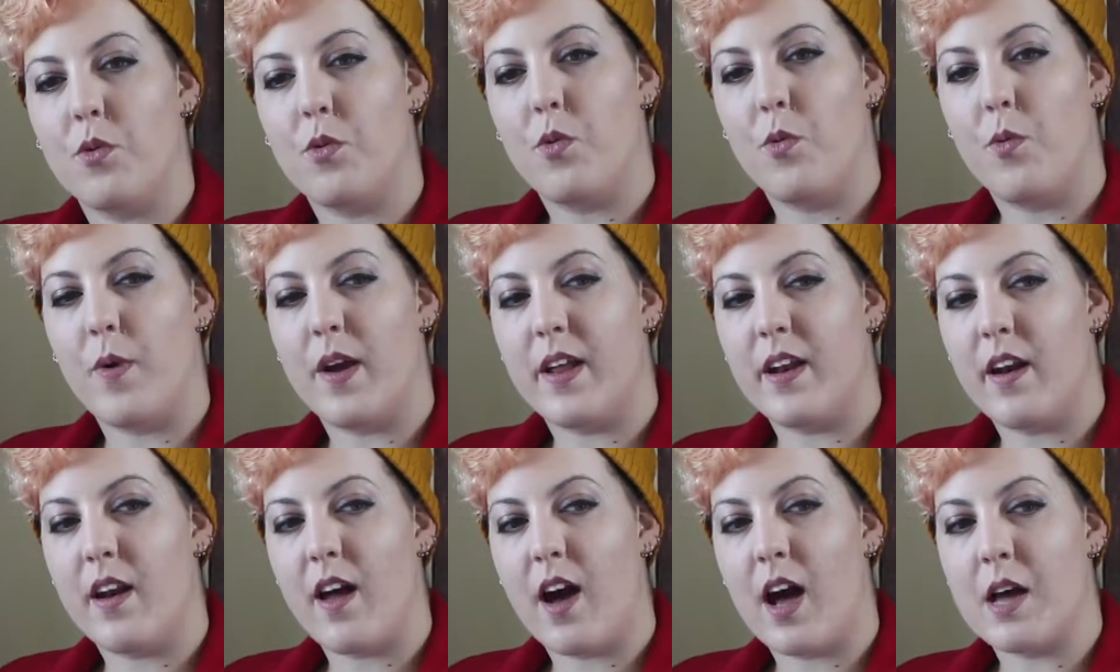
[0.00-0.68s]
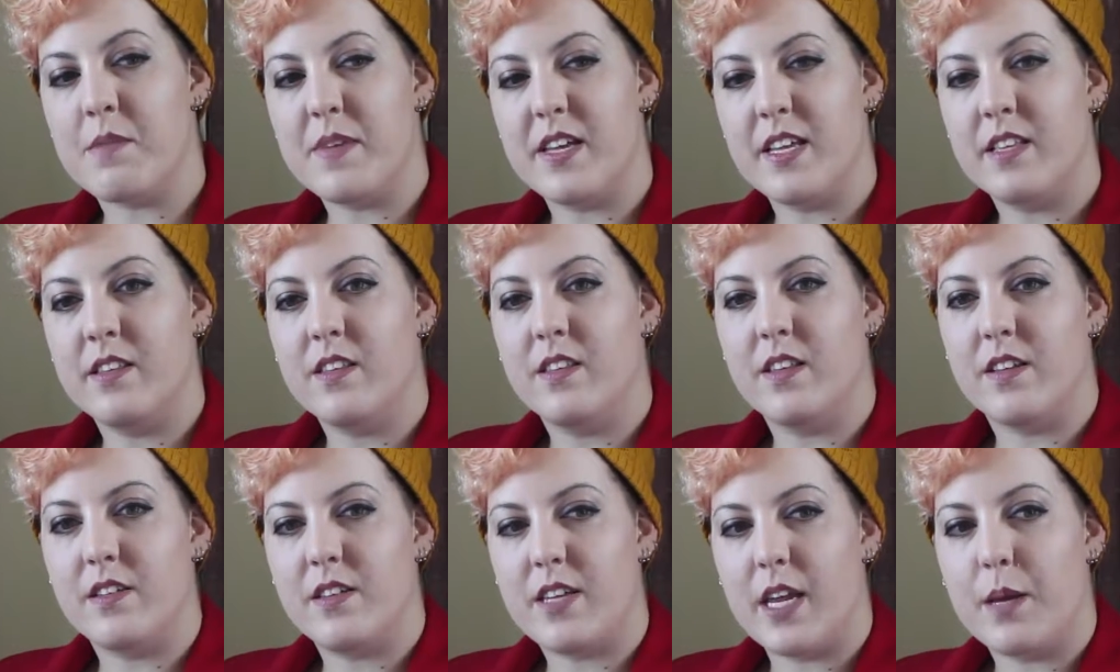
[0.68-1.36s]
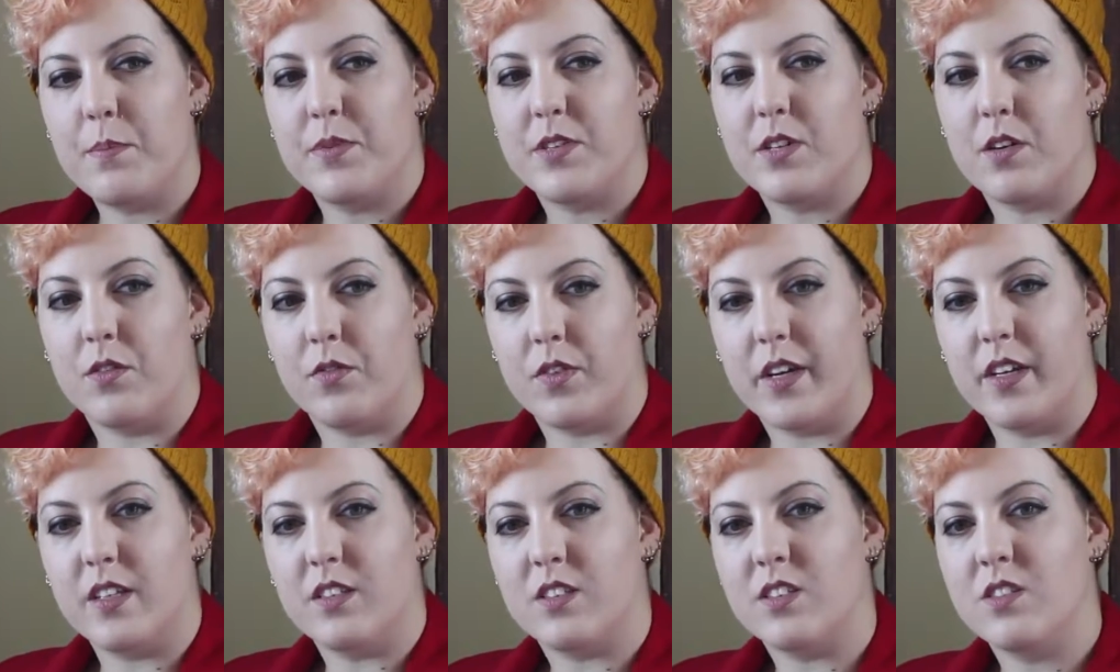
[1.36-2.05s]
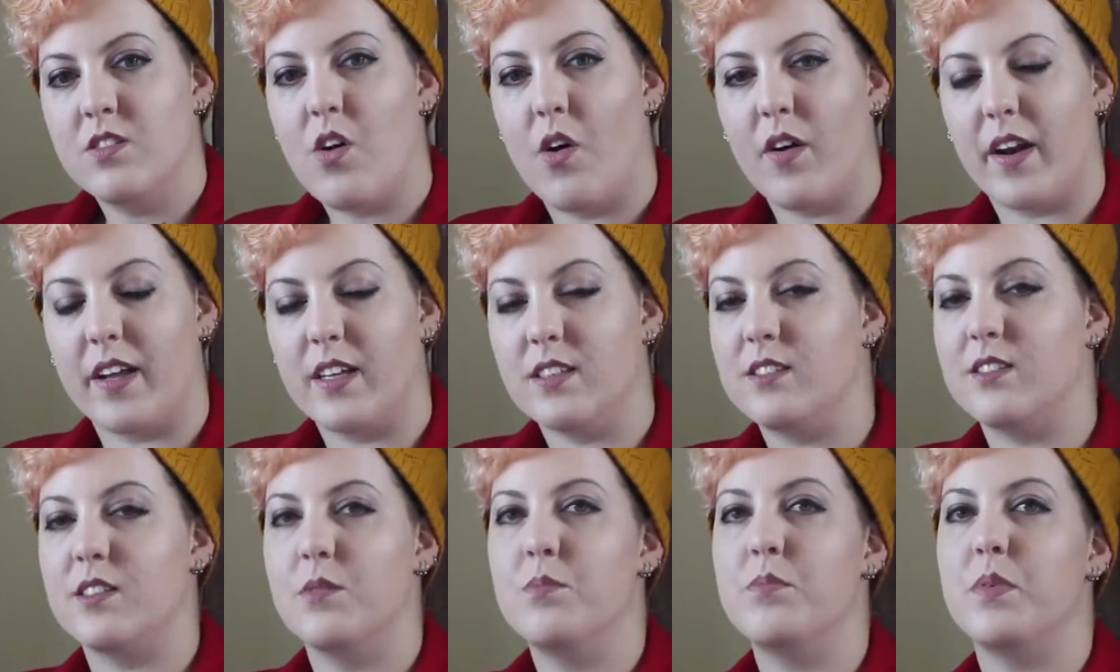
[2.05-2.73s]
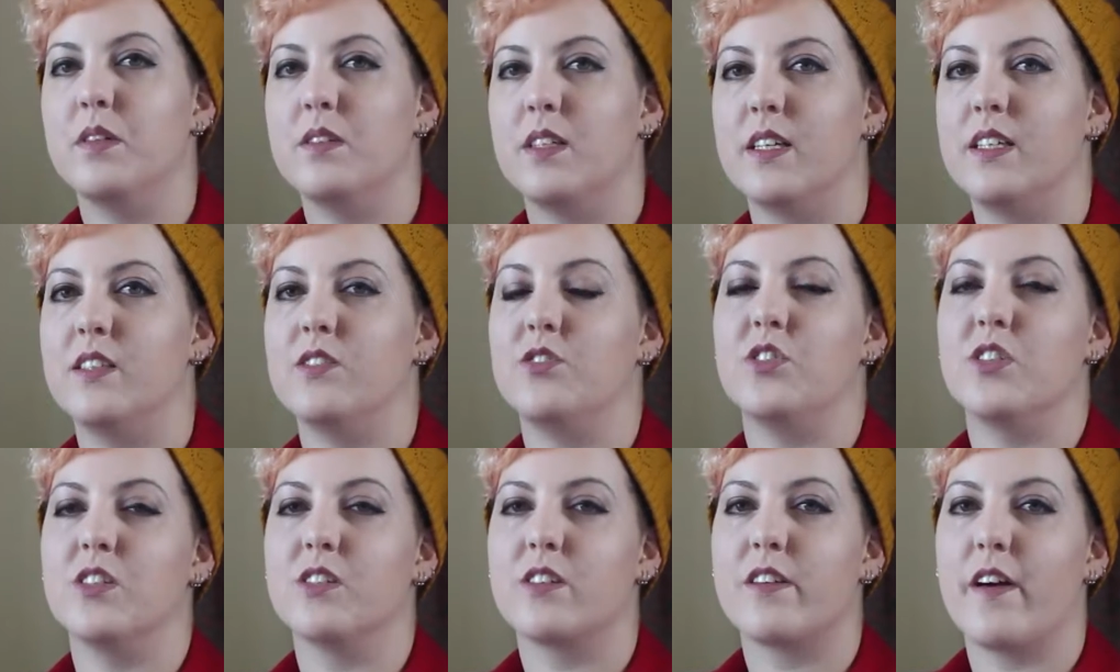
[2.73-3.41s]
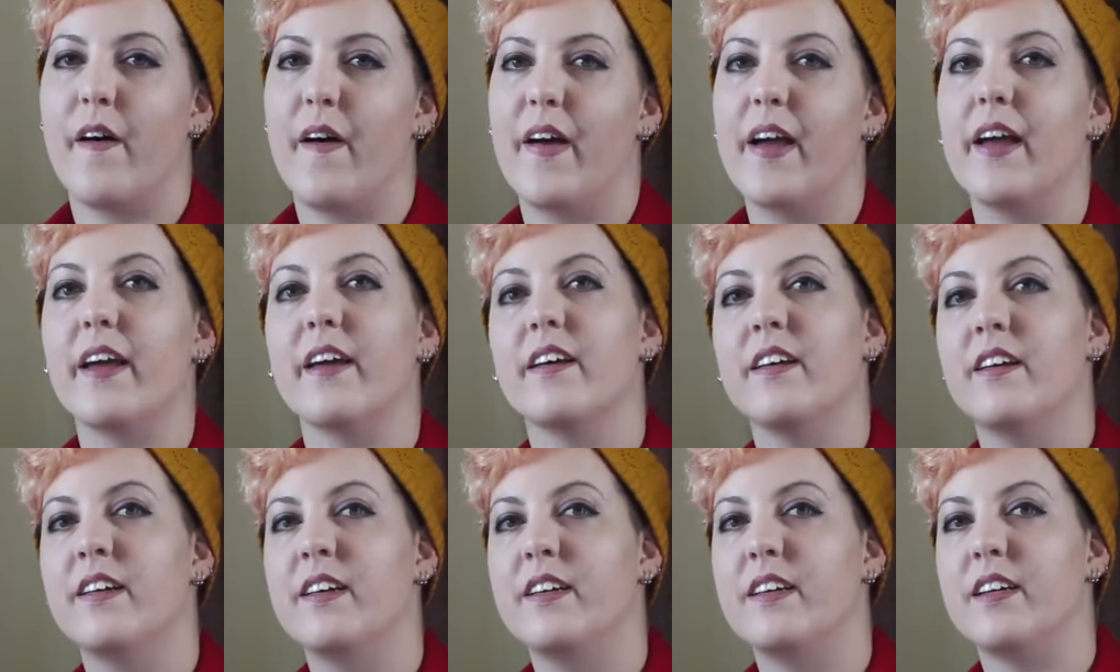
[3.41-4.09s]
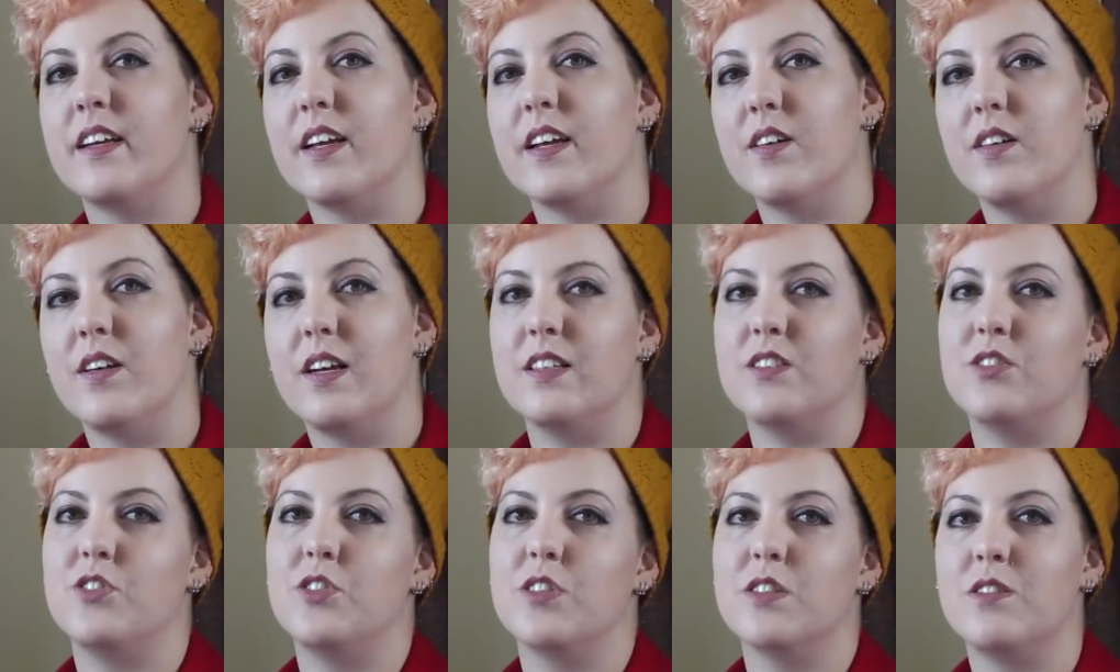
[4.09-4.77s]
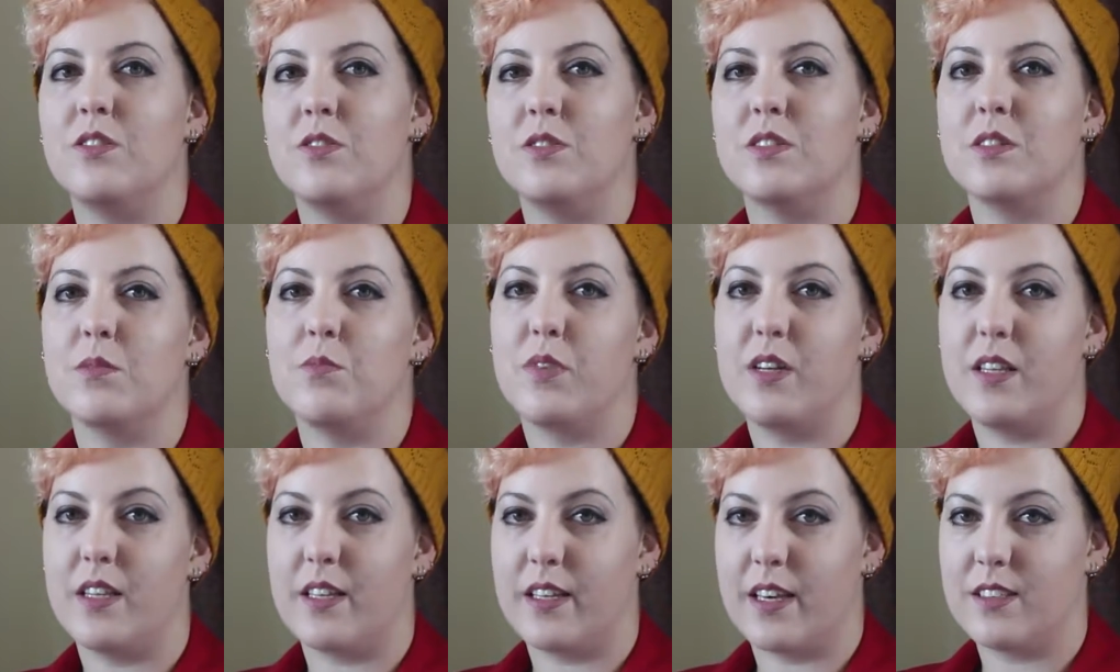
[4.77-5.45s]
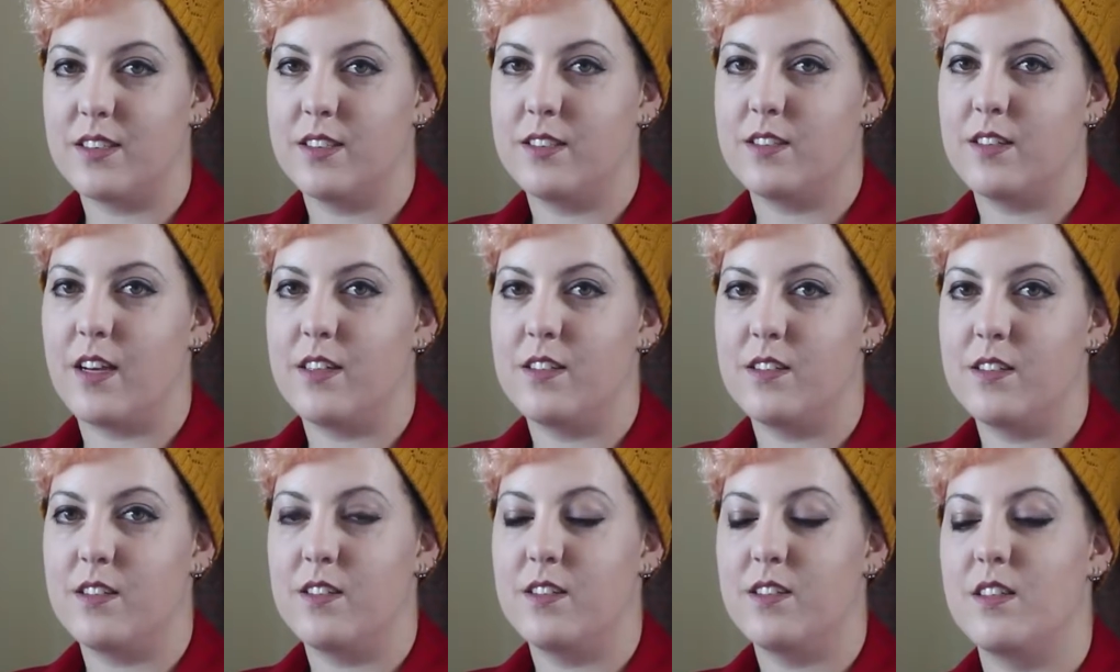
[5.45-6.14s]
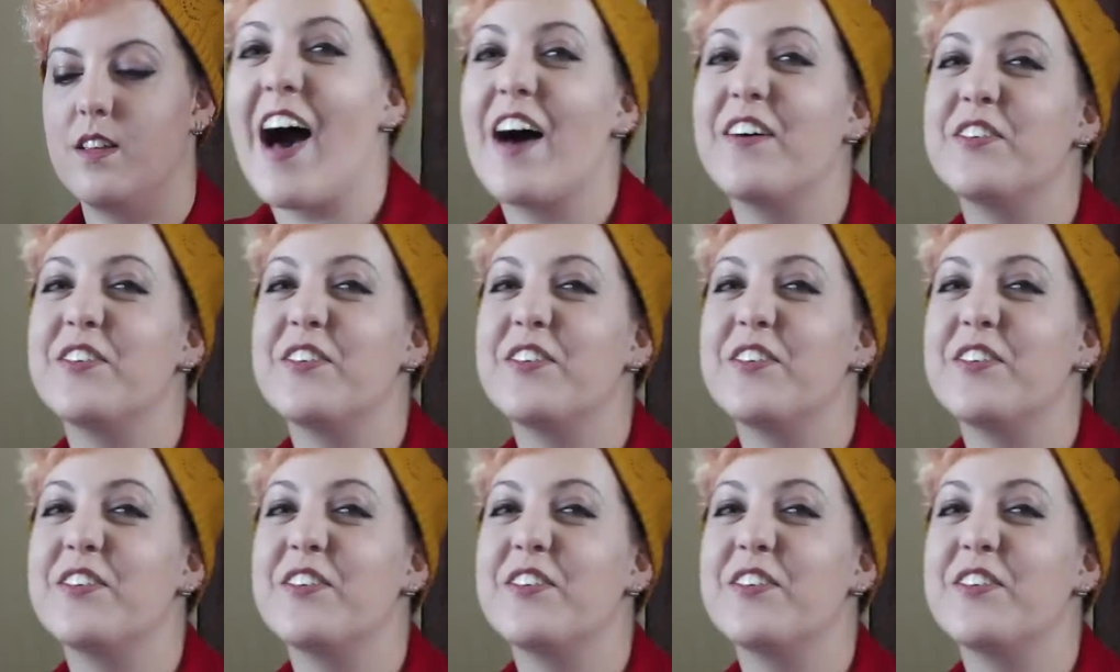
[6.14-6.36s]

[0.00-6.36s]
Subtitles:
When I'm in the depths of it, it's not as simple as just going, let's just do some breathing exercises.